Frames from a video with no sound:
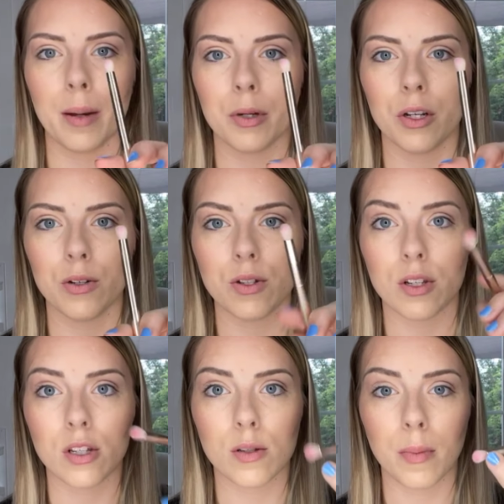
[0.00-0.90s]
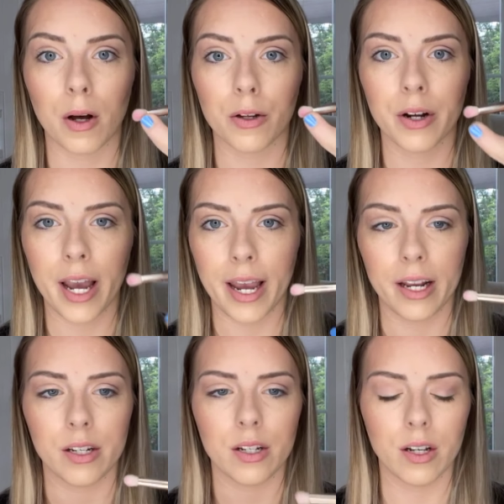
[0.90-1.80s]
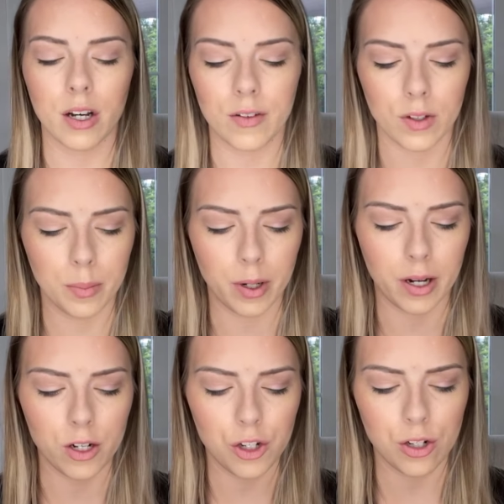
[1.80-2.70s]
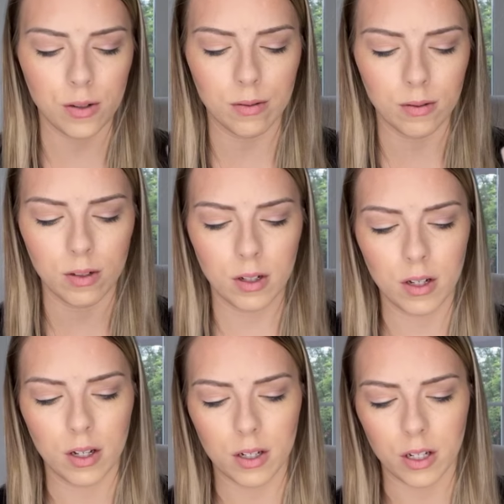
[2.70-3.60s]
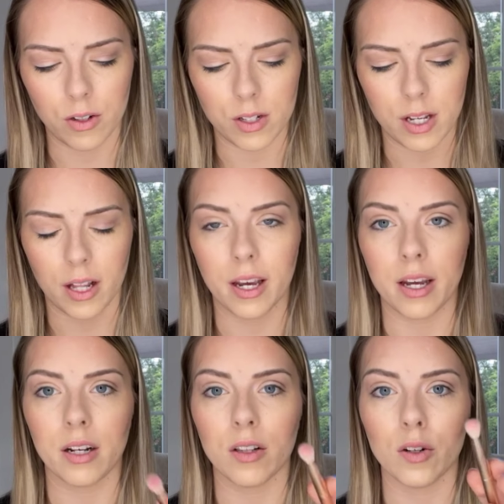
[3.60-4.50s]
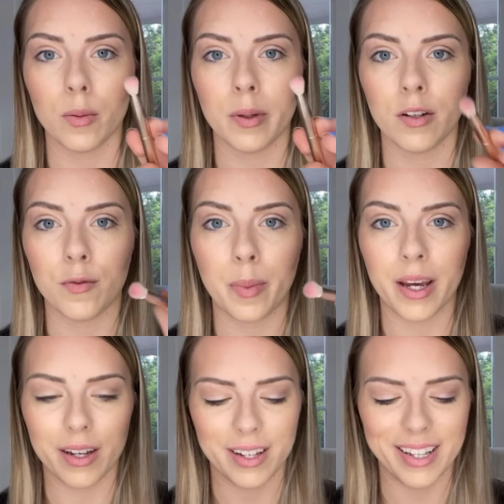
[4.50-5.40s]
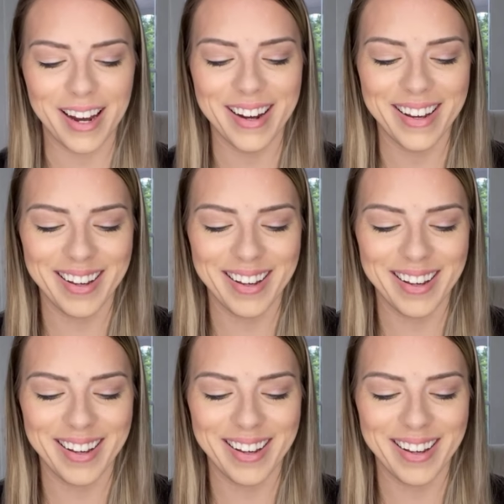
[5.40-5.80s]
I'm gonna use the smaller end of the brush. Can you tell I had a little bit of pink on there?